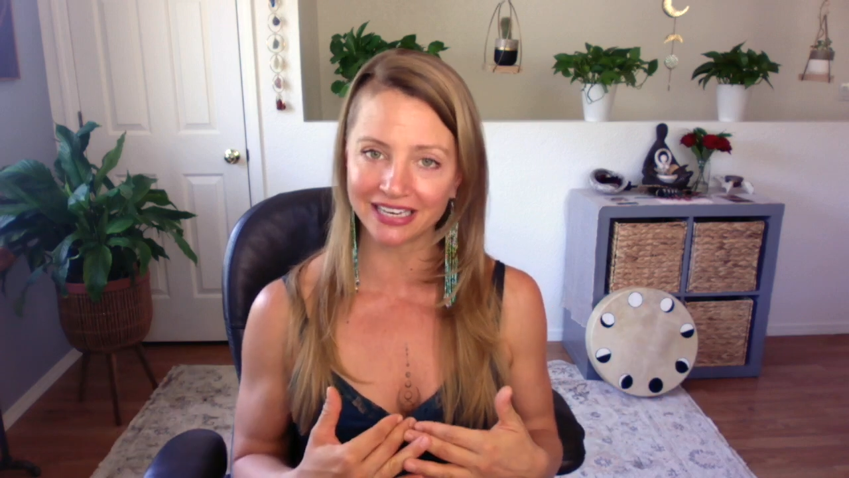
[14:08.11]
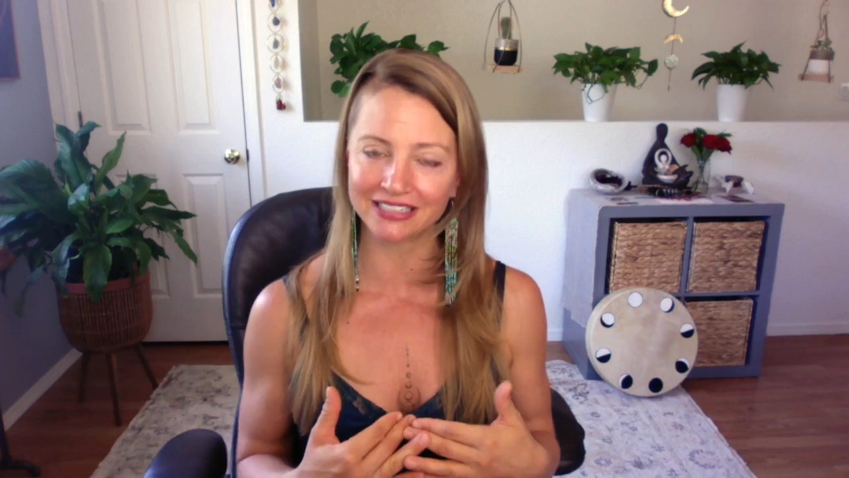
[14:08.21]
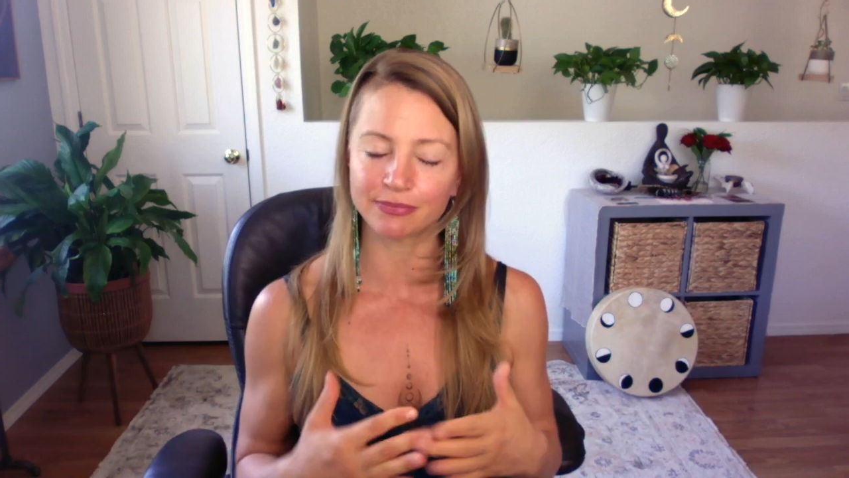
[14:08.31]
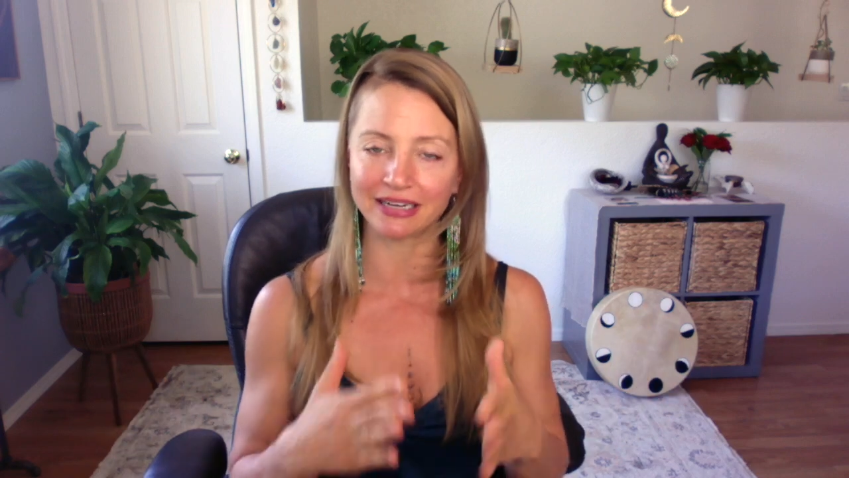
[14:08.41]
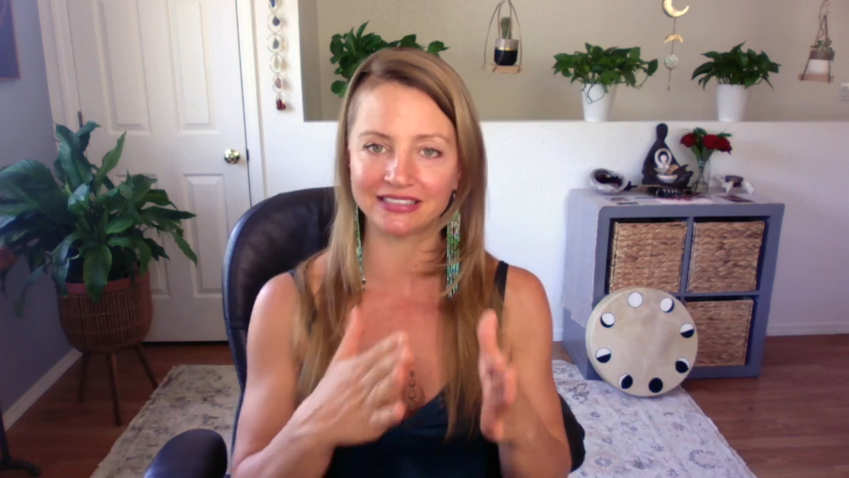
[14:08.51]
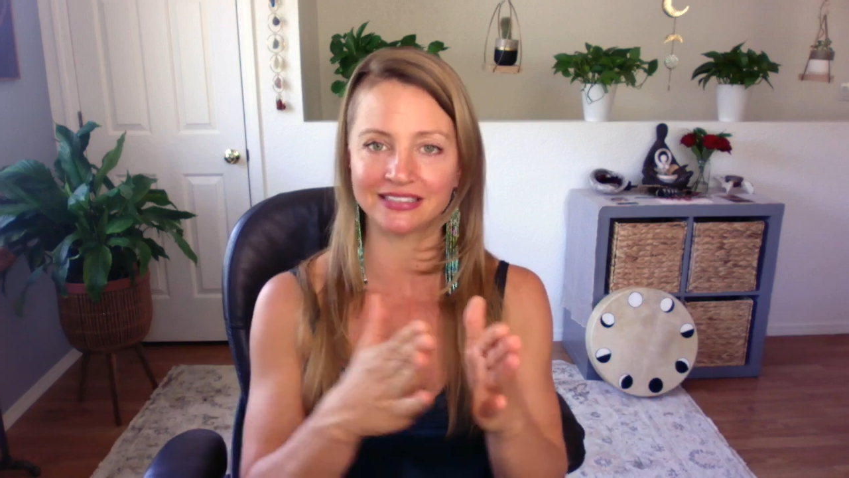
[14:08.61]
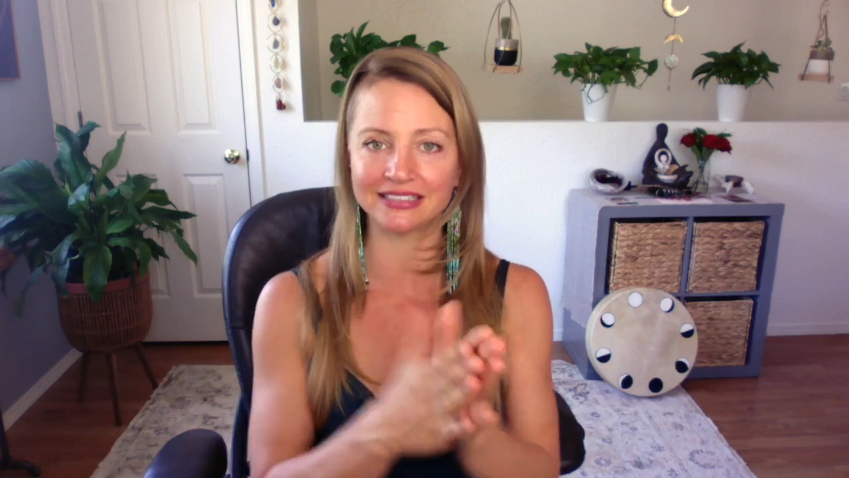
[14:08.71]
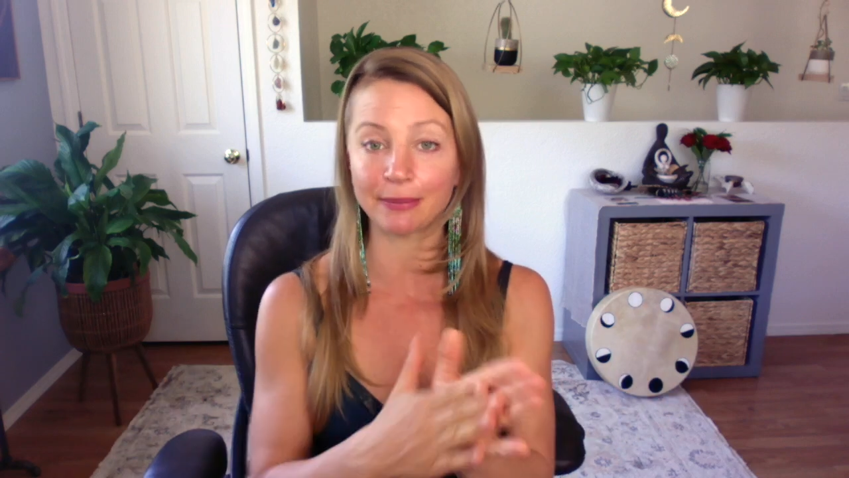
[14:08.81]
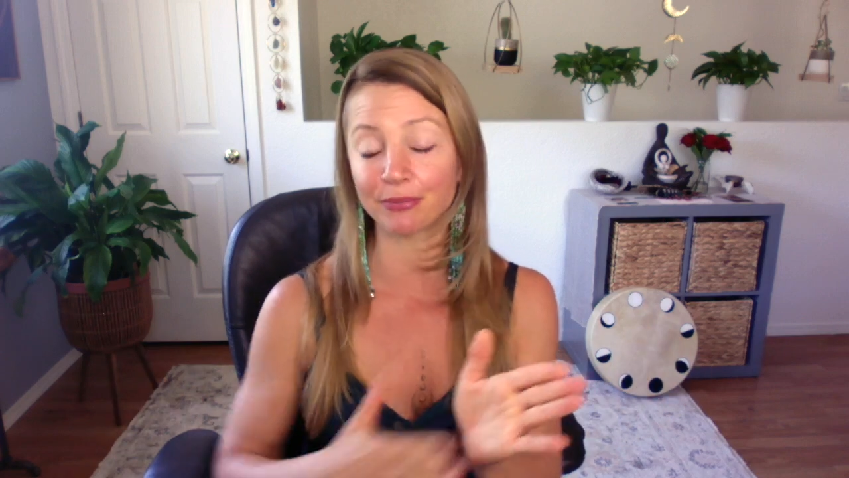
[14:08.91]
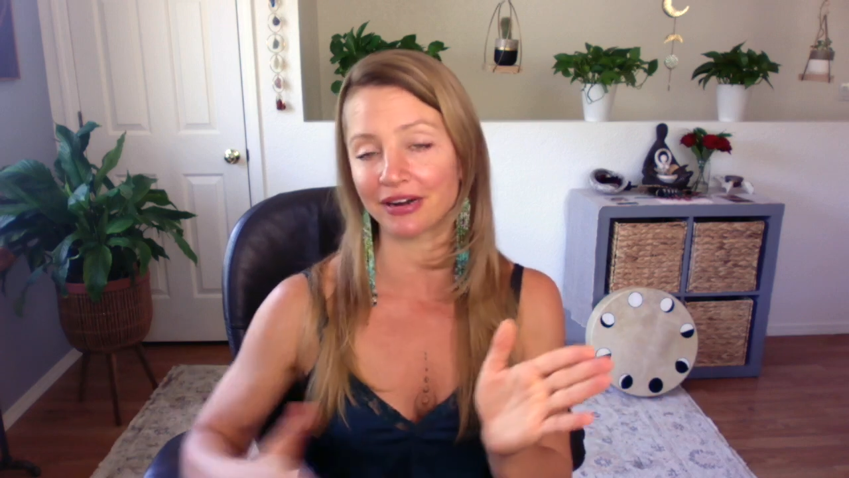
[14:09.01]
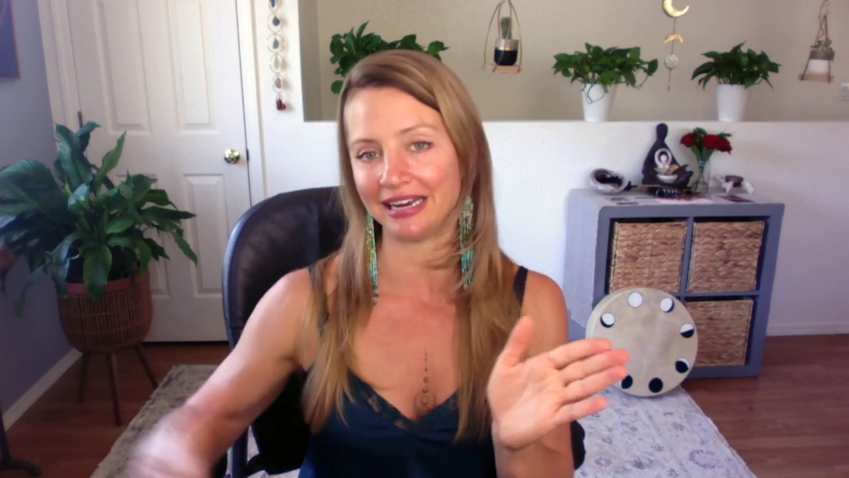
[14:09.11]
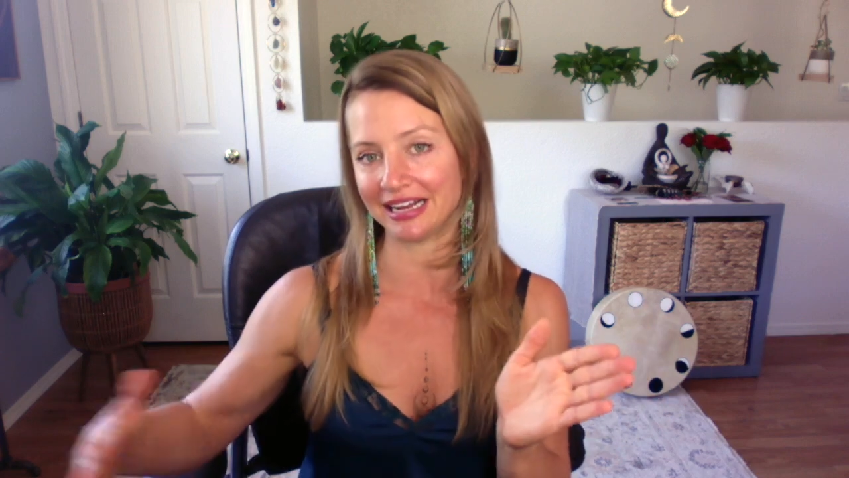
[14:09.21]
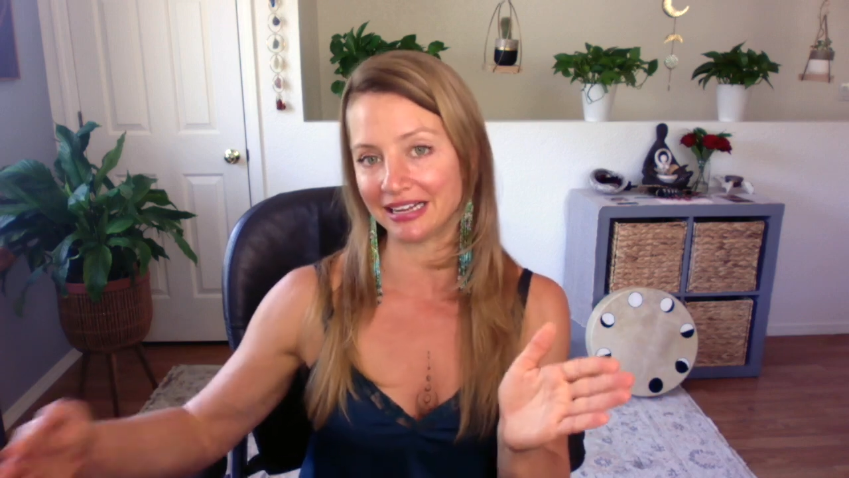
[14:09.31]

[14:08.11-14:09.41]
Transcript: is by separating